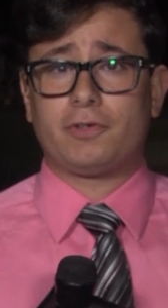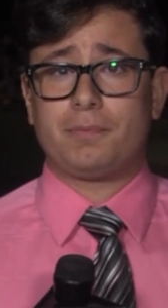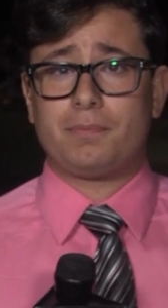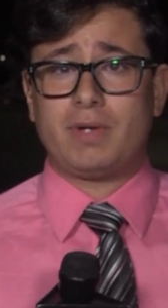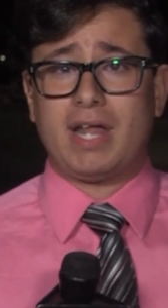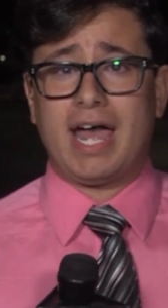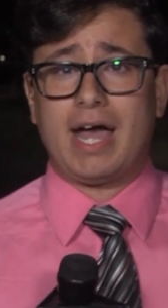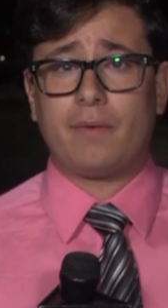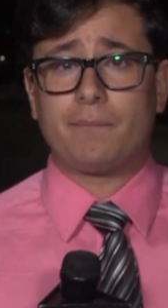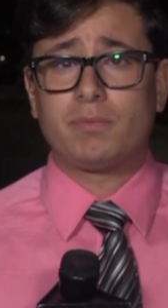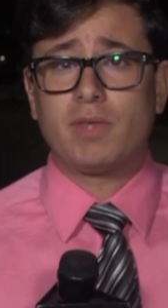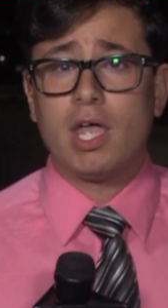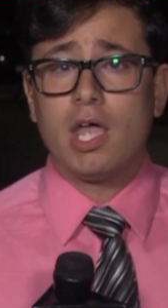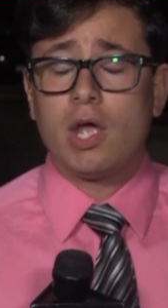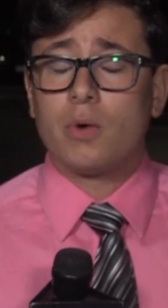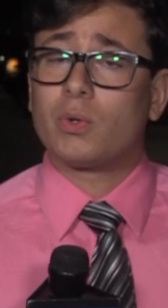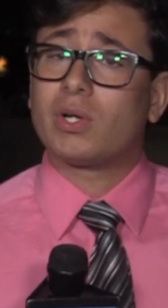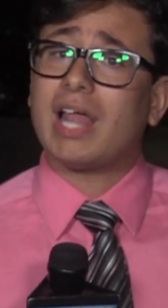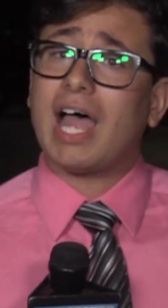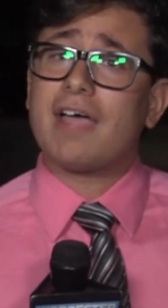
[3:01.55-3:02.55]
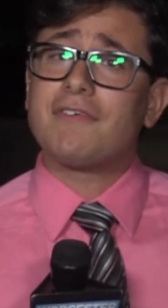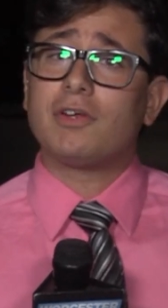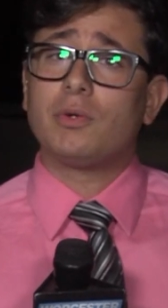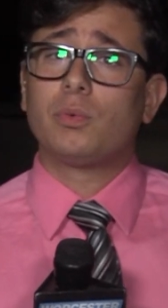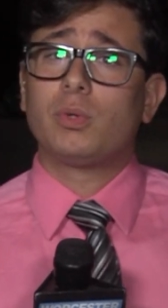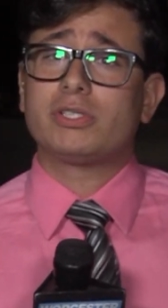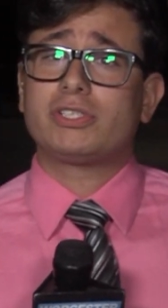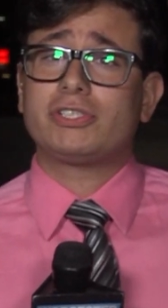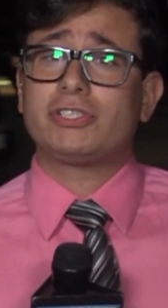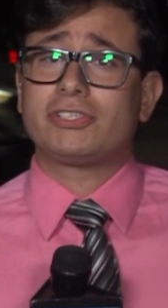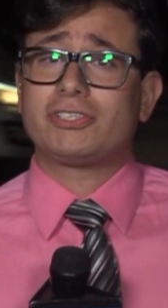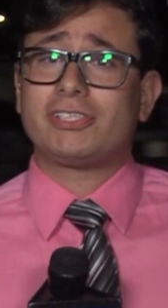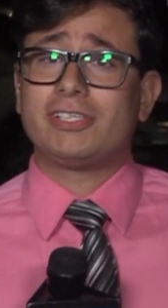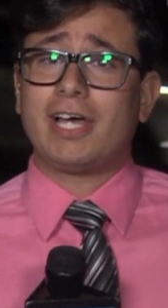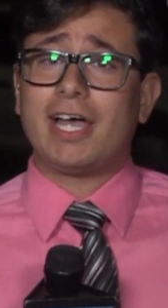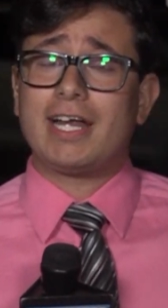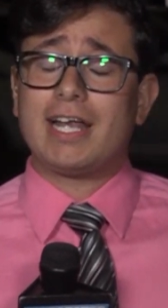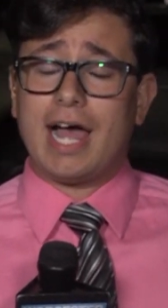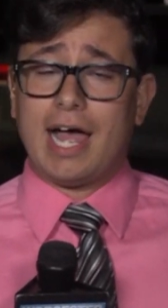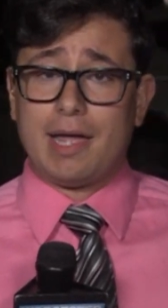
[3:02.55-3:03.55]
from now. We're live in Worcester
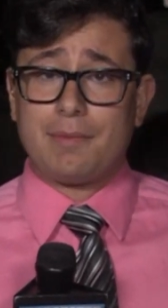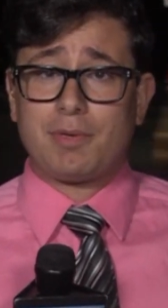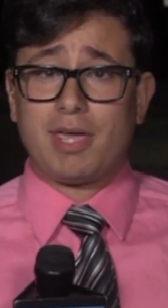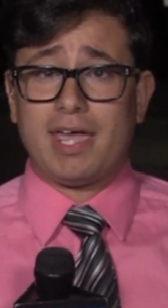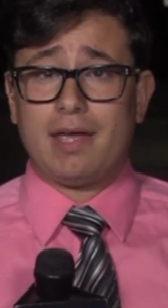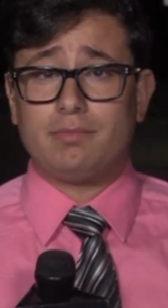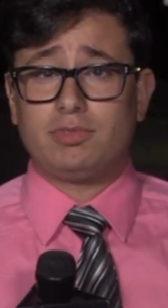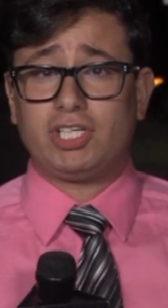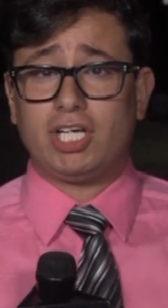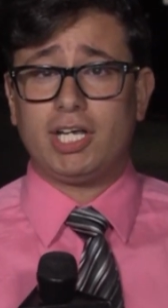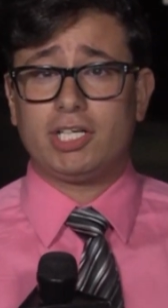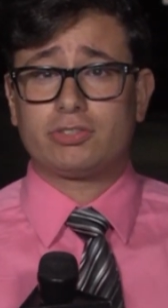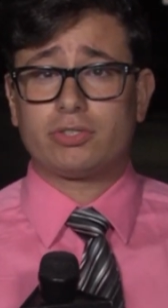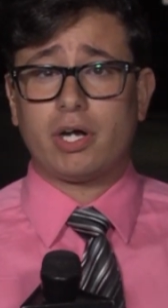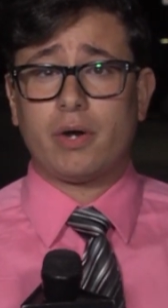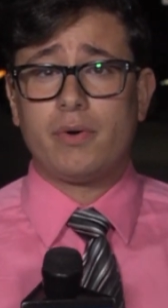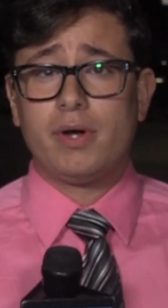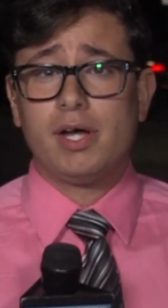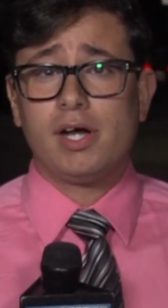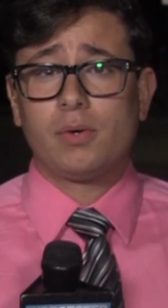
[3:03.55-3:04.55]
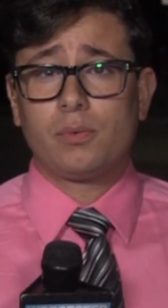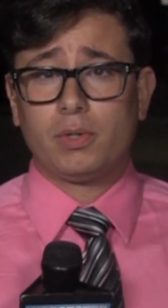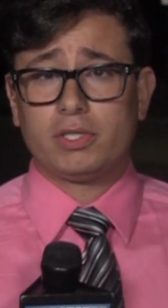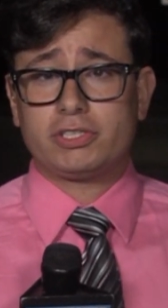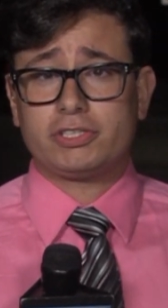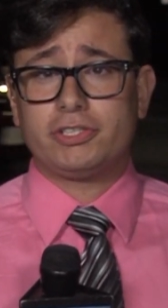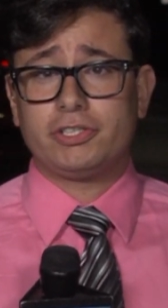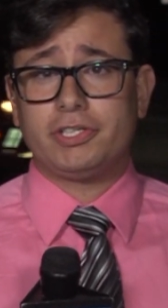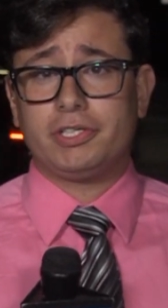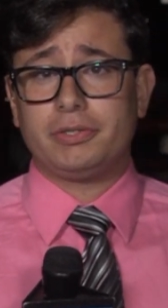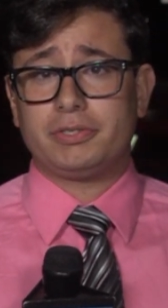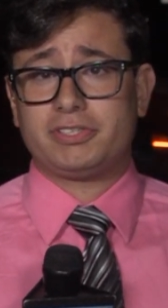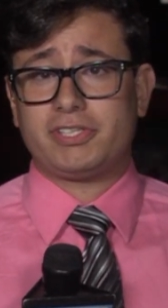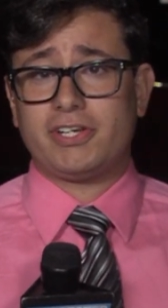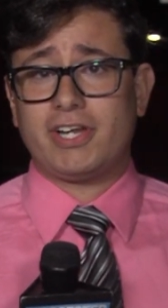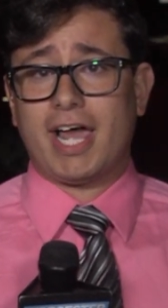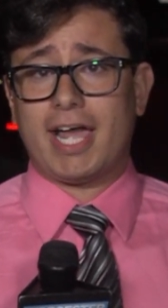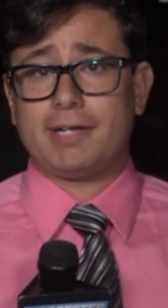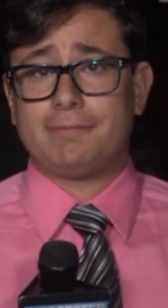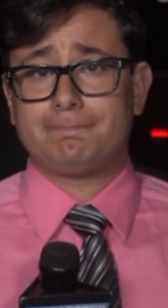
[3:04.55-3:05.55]
tonight. I'm Cam Jandrow, Worcester News
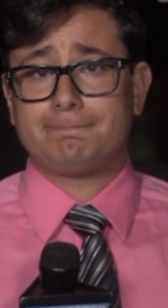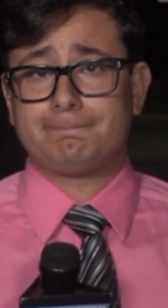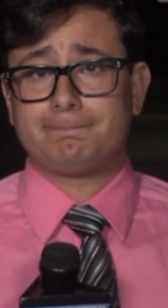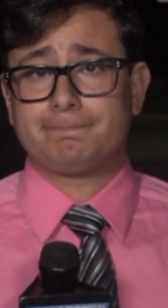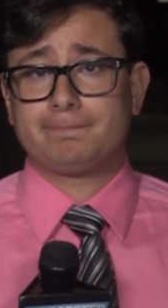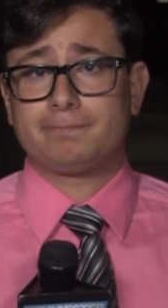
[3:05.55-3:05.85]
Tonight.